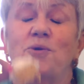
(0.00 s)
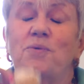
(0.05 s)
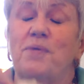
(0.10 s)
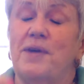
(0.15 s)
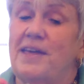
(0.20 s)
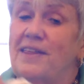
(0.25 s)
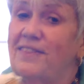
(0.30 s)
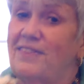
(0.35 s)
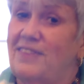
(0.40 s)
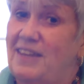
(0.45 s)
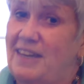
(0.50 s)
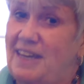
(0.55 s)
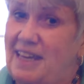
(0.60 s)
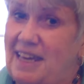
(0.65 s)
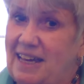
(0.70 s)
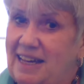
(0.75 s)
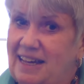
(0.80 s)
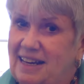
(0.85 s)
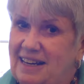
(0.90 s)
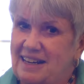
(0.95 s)
With a
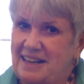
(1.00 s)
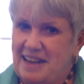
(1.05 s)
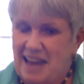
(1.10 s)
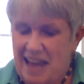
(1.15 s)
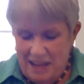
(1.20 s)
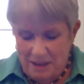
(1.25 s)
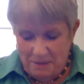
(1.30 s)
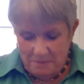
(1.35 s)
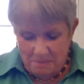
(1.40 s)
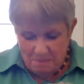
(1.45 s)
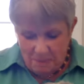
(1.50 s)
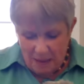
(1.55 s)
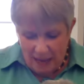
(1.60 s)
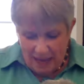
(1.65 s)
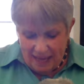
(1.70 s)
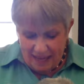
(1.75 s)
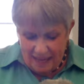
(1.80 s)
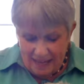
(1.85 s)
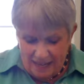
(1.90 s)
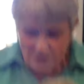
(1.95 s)
knick-knack,
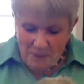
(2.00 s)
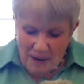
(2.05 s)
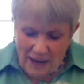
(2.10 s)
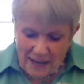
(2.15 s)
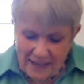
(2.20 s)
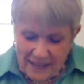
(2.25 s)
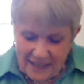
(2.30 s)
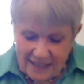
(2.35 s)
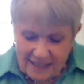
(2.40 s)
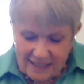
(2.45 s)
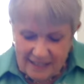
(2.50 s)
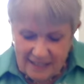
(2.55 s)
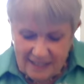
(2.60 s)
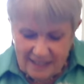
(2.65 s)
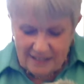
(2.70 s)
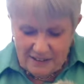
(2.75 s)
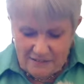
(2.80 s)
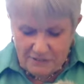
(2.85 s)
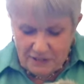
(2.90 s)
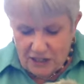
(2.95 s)
paddywhack,
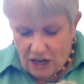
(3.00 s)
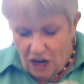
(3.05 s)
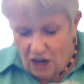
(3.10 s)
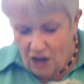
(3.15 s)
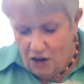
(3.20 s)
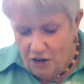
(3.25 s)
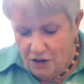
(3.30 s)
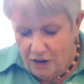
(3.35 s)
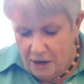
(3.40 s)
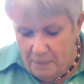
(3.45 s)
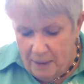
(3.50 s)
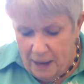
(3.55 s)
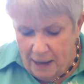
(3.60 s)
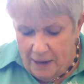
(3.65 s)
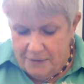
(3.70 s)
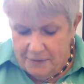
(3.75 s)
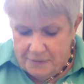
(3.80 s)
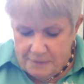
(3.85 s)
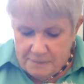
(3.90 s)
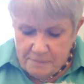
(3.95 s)
give a dog a
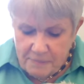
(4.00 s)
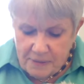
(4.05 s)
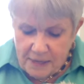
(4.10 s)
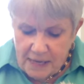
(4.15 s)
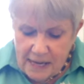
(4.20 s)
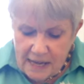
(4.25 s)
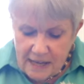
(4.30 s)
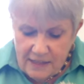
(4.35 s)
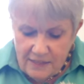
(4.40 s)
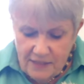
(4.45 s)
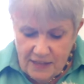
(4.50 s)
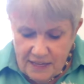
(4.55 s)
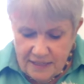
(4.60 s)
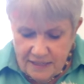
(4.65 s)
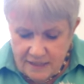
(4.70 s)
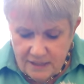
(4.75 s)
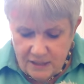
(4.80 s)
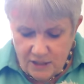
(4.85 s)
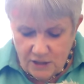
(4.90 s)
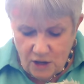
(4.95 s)
bone.
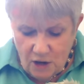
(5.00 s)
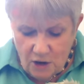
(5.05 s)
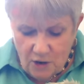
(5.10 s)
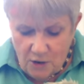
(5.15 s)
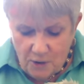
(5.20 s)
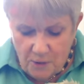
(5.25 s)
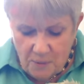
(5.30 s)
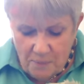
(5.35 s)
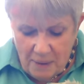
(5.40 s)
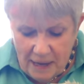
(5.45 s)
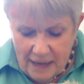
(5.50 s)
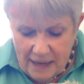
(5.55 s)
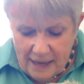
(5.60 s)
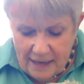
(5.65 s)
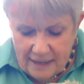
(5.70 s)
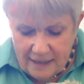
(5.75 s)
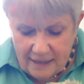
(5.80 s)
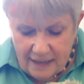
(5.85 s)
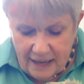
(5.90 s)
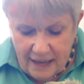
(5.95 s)
This old
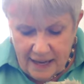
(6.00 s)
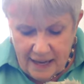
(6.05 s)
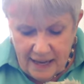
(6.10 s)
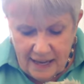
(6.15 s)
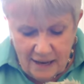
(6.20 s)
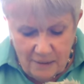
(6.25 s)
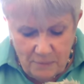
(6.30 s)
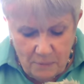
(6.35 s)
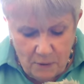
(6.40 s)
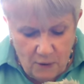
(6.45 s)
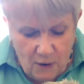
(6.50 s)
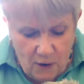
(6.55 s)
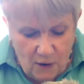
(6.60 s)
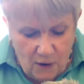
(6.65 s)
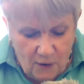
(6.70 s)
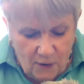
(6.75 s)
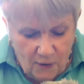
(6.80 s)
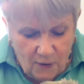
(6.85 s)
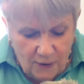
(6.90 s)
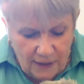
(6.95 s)
man came
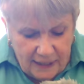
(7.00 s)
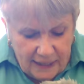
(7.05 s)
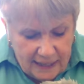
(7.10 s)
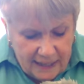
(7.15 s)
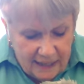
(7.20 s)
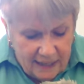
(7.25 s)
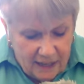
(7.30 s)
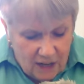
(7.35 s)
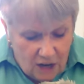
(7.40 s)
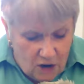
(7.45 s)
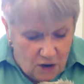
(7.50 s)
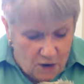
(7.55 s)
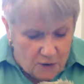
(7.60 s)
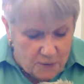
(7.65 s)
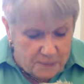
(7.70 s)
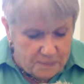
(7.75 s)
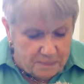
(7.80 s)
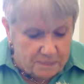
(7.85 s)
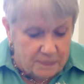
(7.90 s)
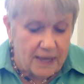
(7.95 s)
rolling
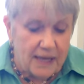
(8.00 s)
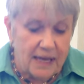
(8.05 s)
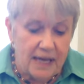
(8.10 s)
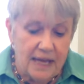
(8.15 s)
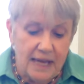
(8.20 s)
home.